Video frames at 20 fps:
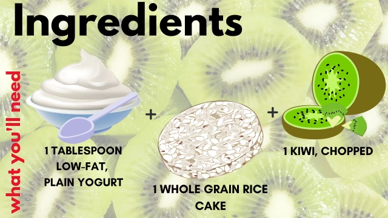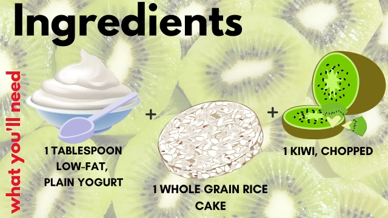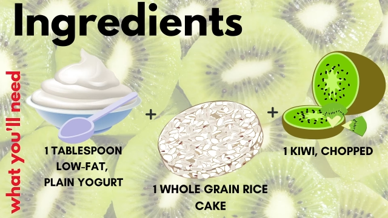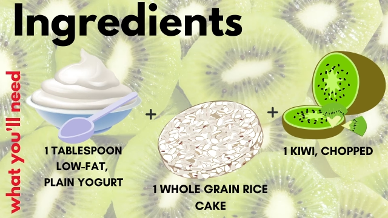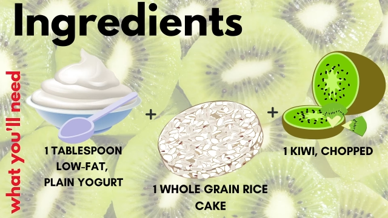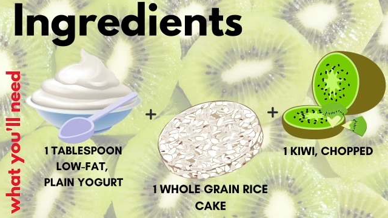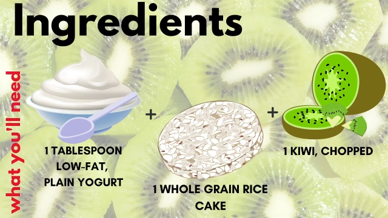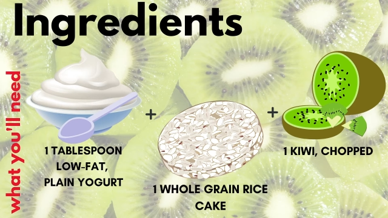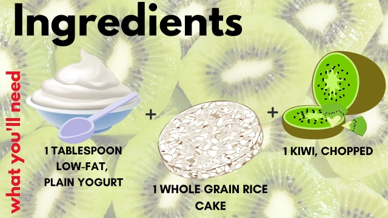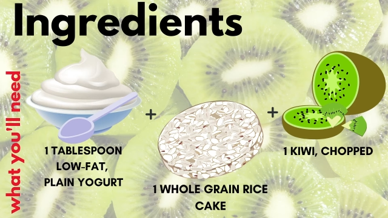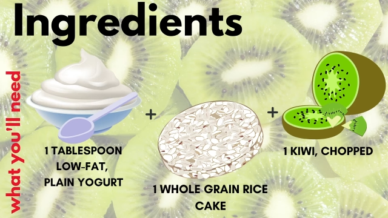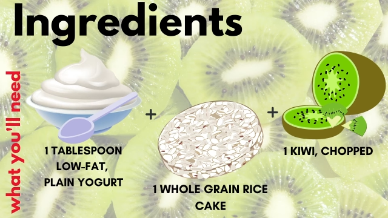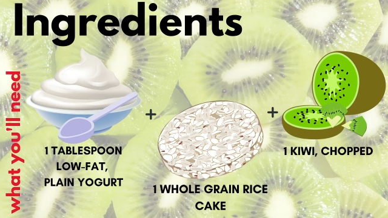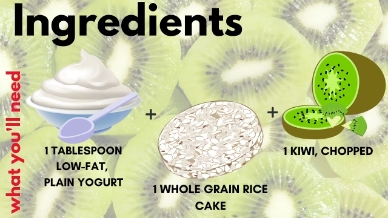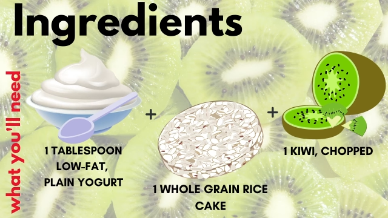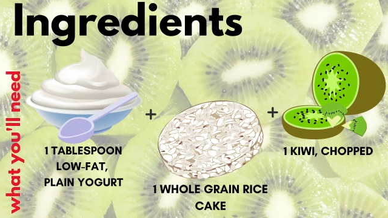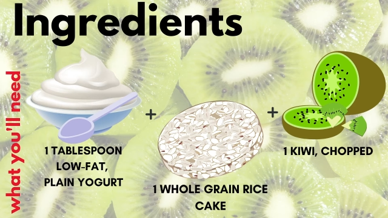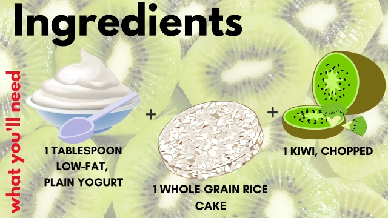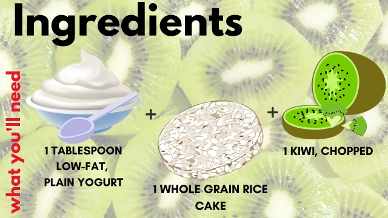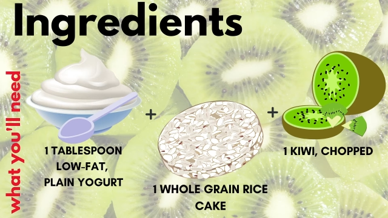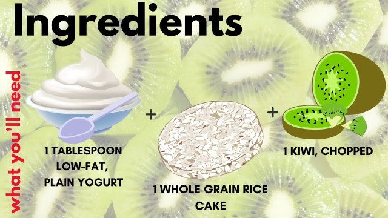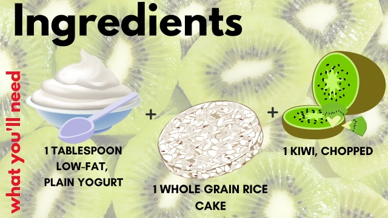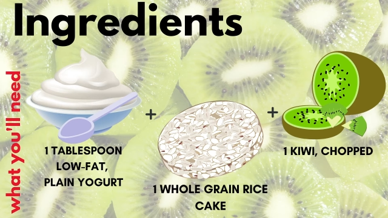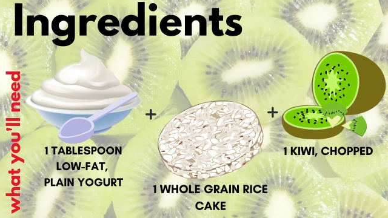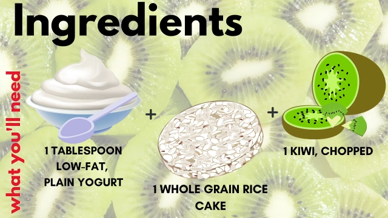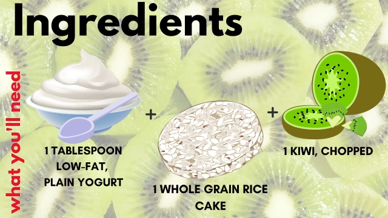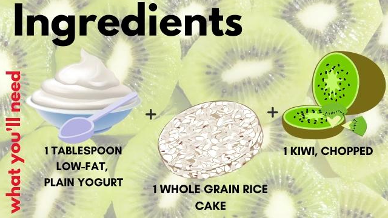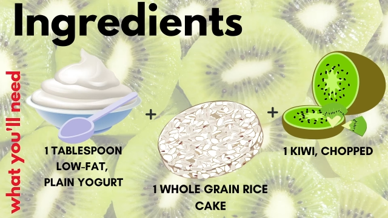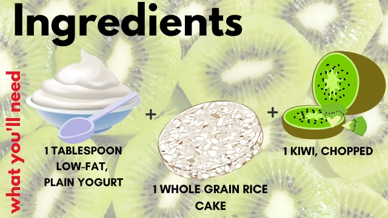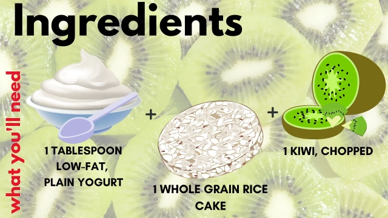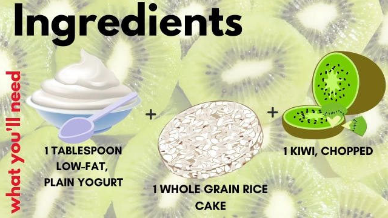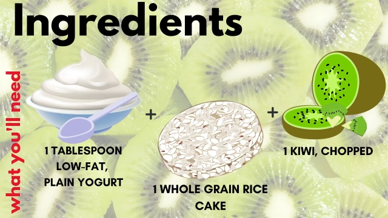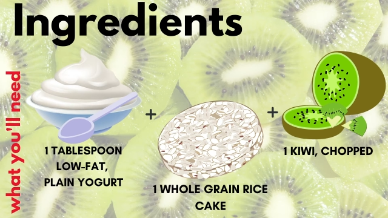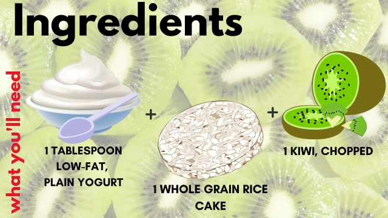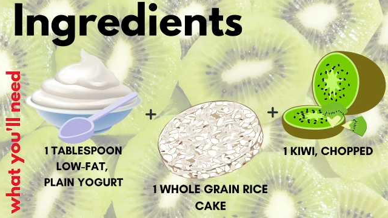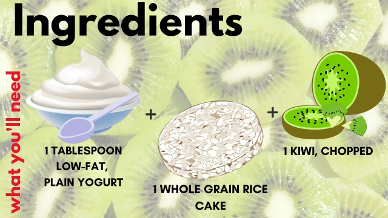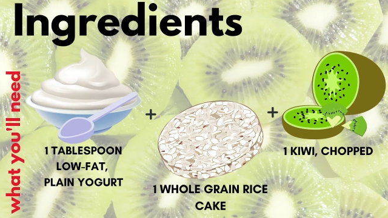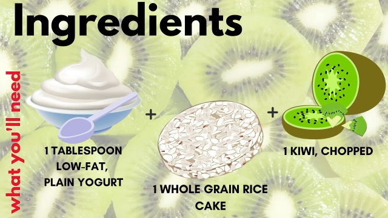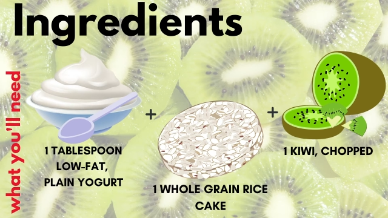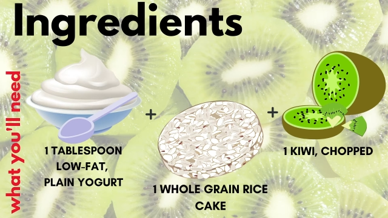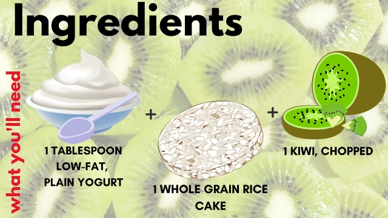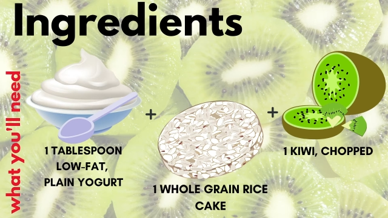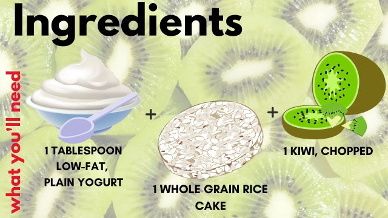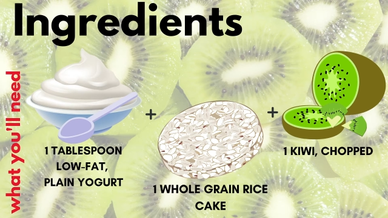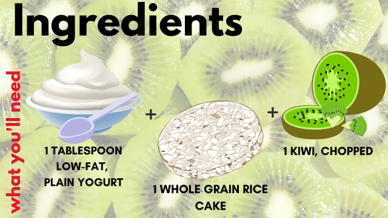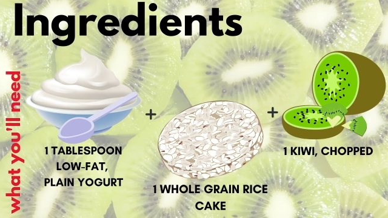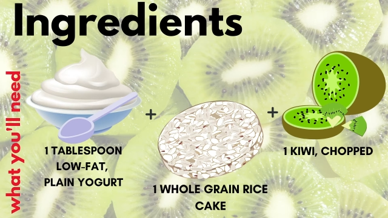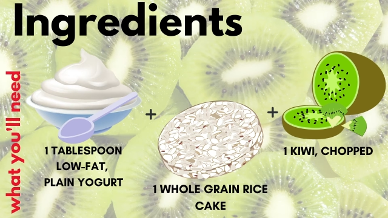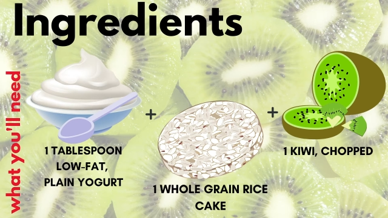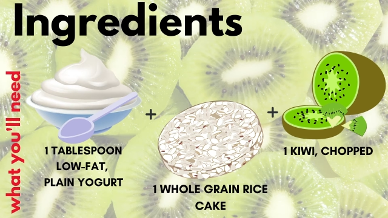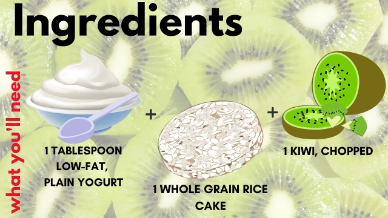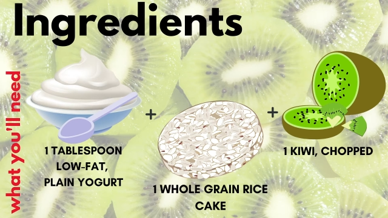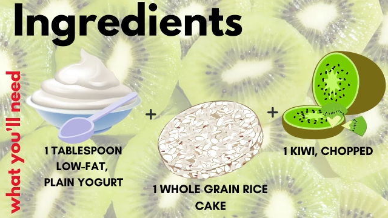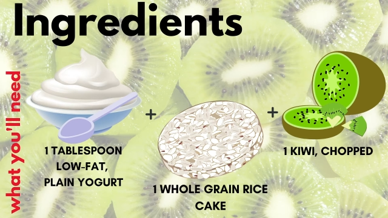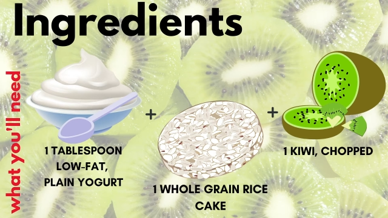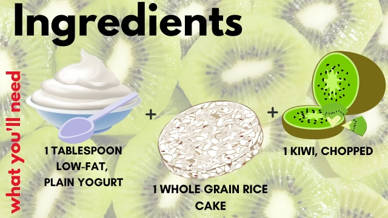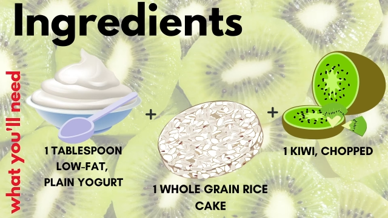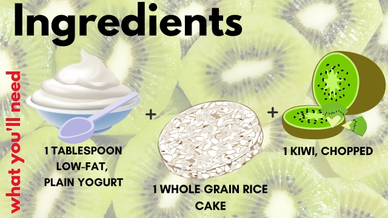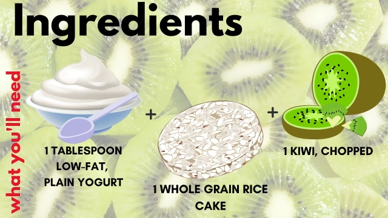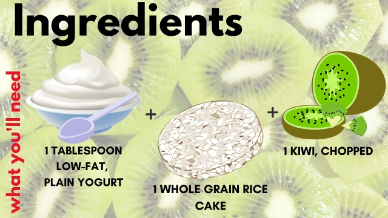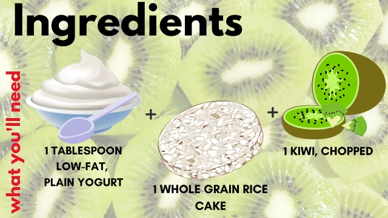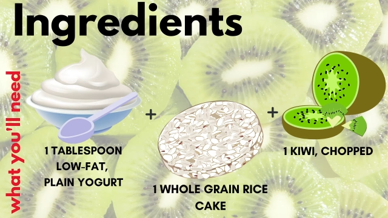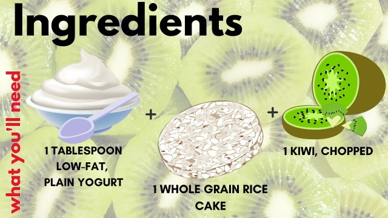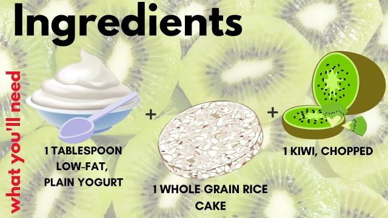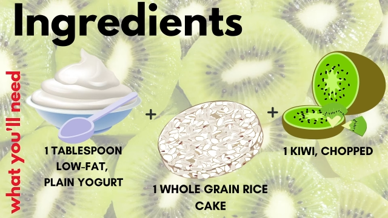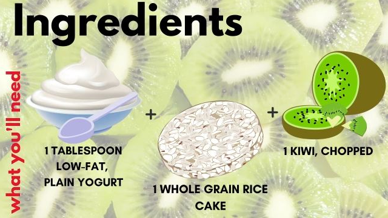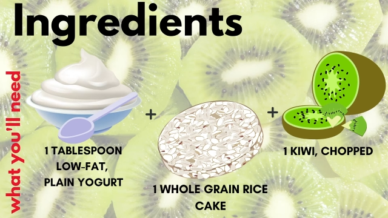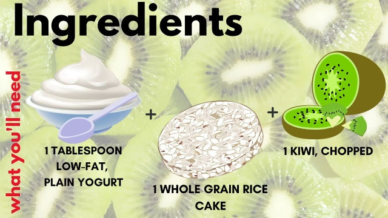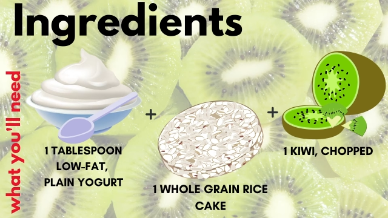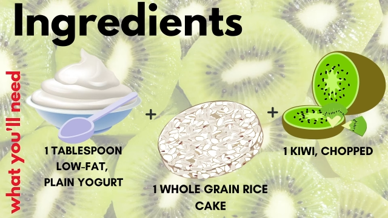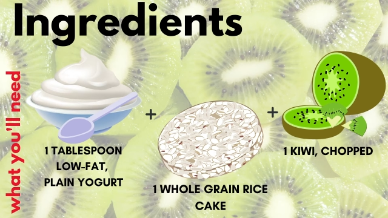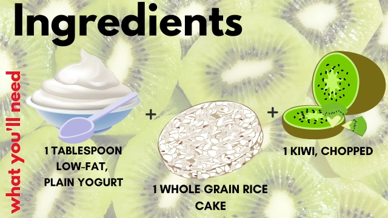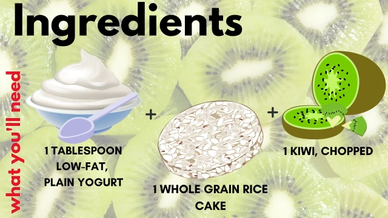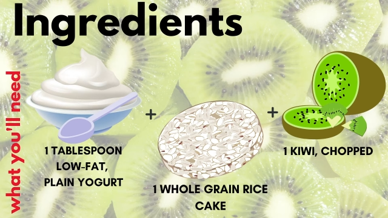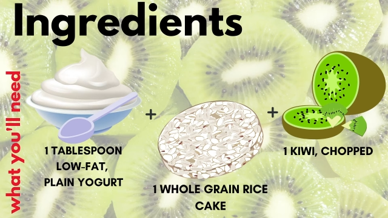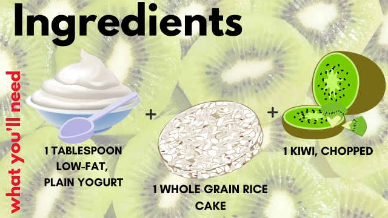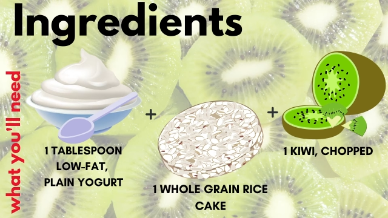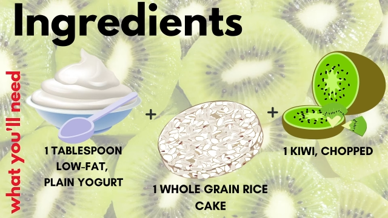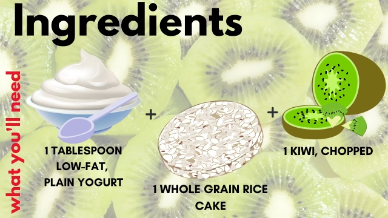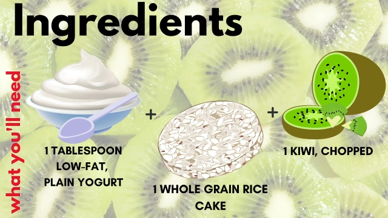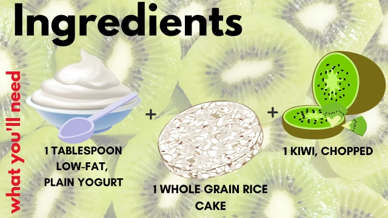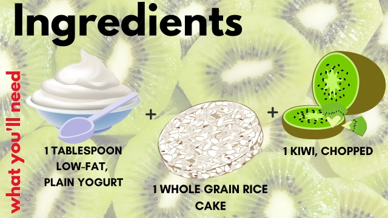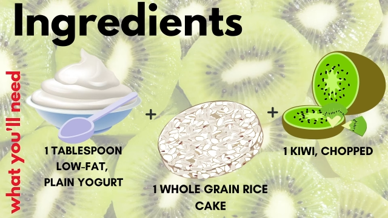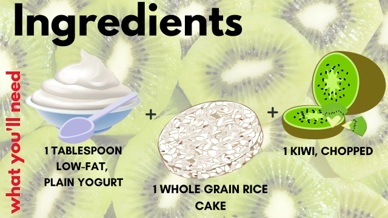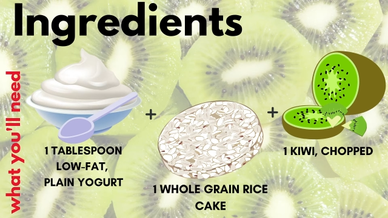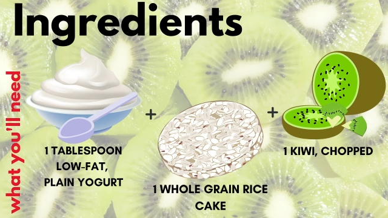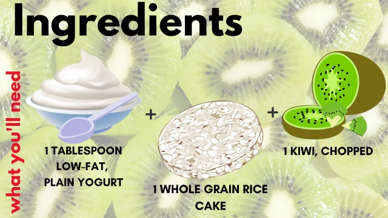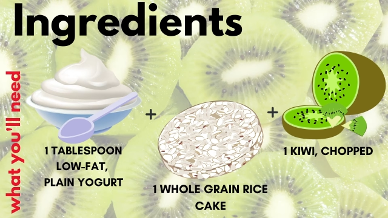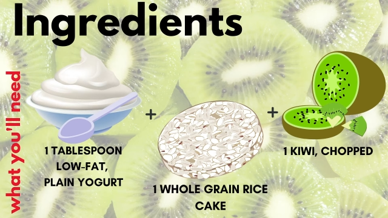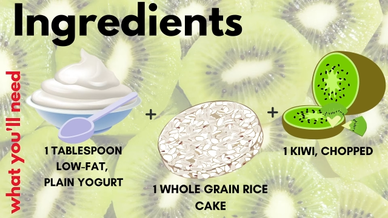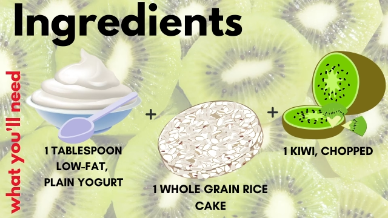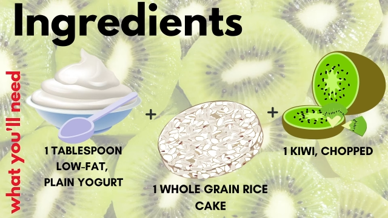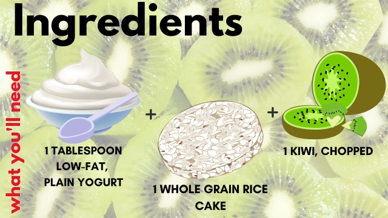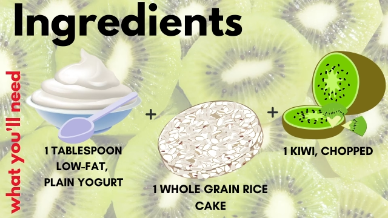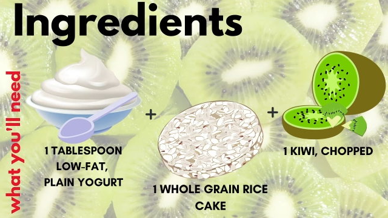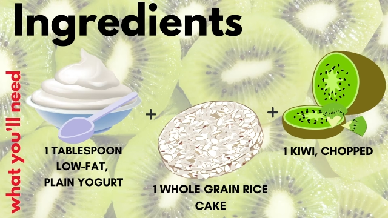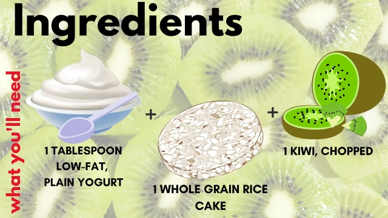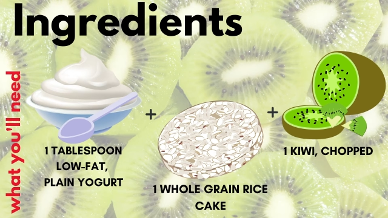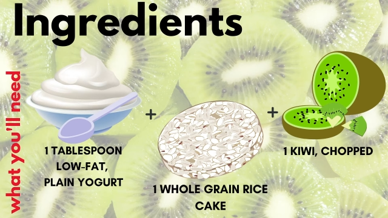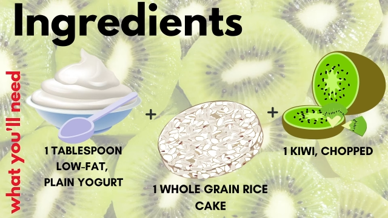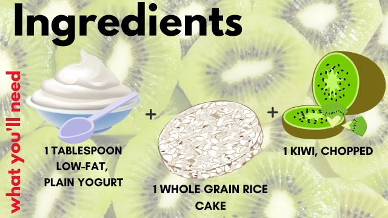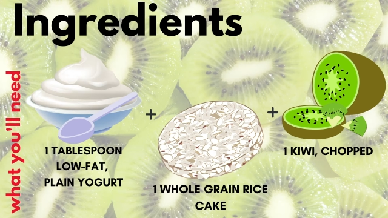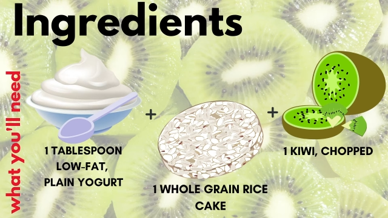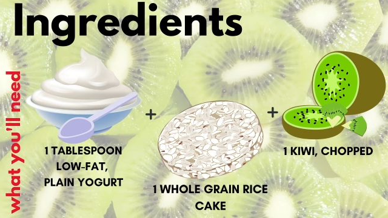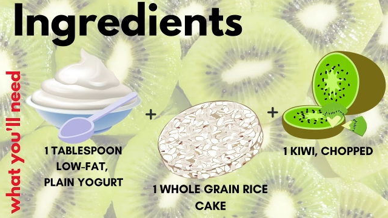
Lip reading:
(no speaker visible)